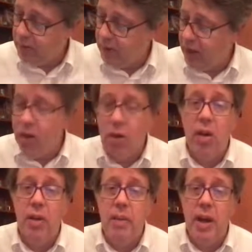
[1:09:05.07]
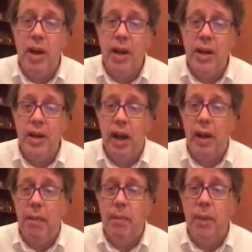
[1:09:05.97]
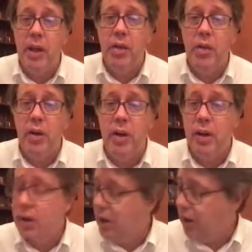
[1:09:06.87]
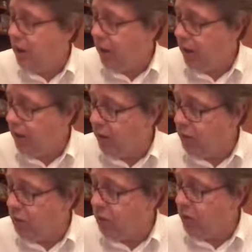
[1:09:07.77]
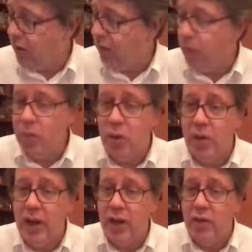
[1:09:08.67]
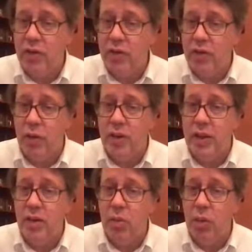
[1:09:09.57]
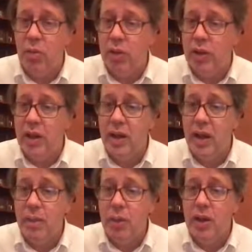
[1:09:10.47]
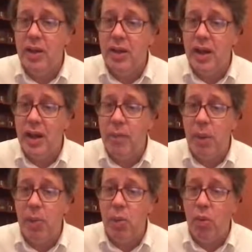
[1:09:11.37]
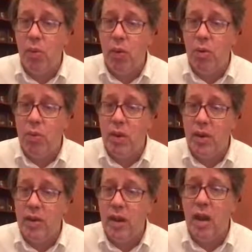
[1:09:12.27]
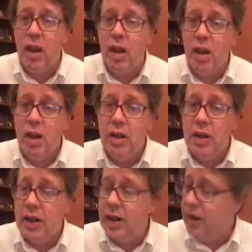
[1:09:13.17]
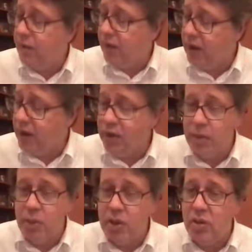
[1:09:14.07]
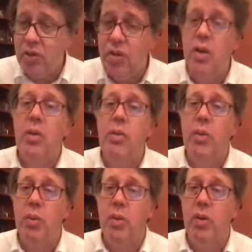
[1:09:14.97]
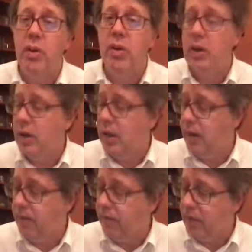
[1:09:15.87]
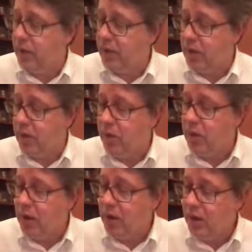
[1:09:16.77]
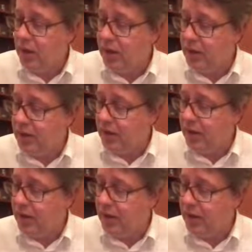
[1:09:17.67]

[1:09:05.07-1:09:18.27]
And our alumni, including Do-Young Kim from Seoul National University. We're really pleased to have people who have worked with us taking up faculty positions all over the world. And so this is